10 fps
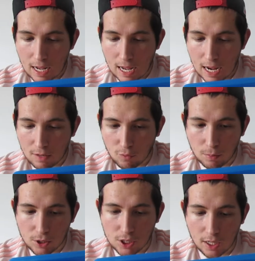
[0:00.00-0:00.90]
And
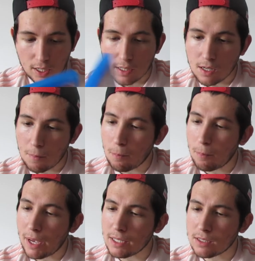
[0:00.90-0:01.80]
Robert Sheehan. It's uh,
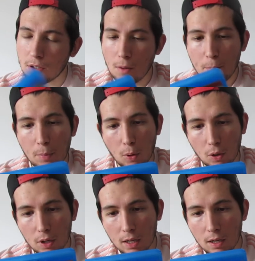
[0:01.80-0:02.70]
based on a
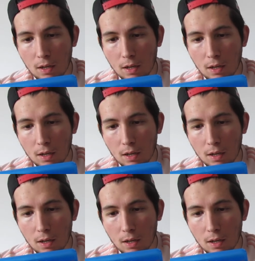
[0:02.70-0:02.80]
book